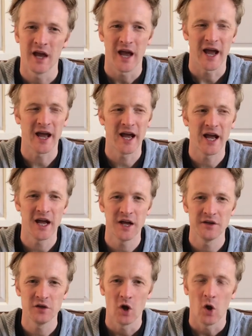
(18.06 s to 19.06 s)

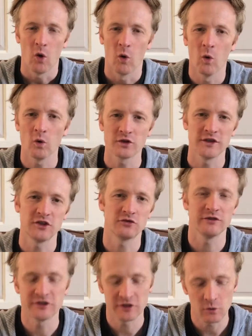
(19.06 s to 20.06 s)
And horse
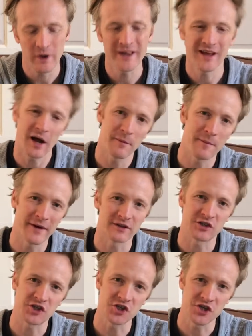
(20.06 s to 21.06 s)
histories in the way that I'm about
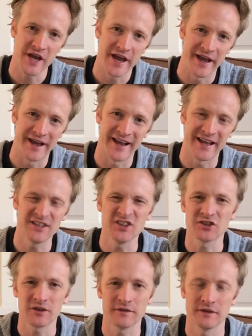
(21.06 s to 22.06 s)
to share
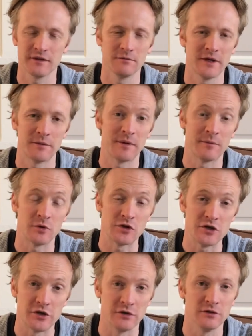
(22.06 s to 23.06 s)
isn't something that many people
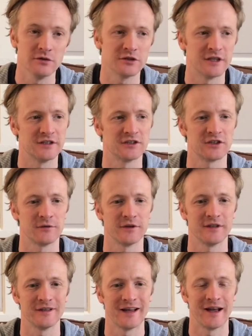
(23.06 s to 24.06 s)
use. It's
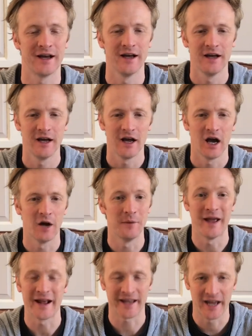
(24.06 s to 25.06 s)
something that
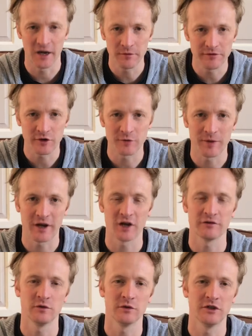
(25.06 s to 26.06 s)
can be very
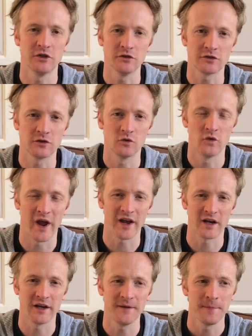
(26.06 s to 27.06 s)
powerful when used
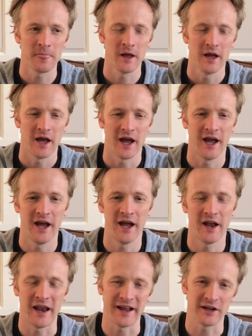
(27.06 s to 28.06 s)
correctly,
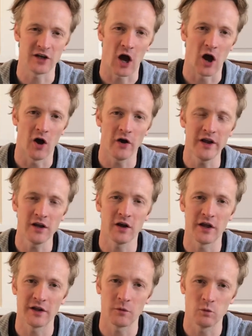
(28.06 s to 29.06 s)
and it can
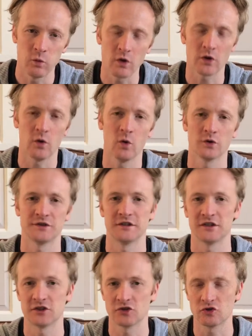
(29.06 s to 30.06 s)
highlight what a horse is
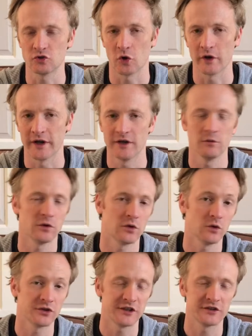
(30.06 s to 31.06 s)
strong in and what a
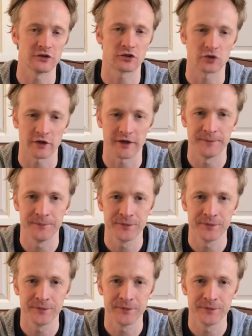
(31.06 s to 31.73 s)
horse isn't strong in.